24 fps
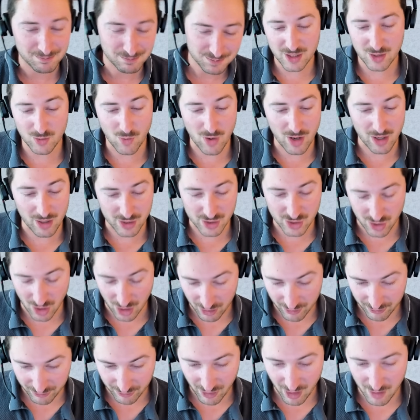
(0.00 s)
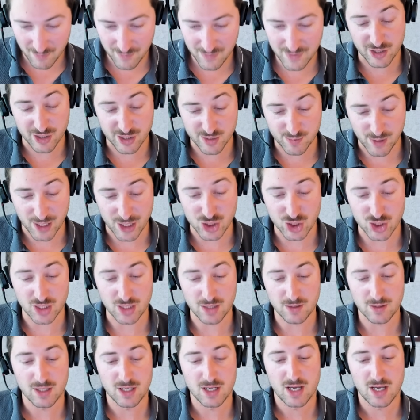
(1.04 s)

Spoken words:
You want to start from the spreadsheet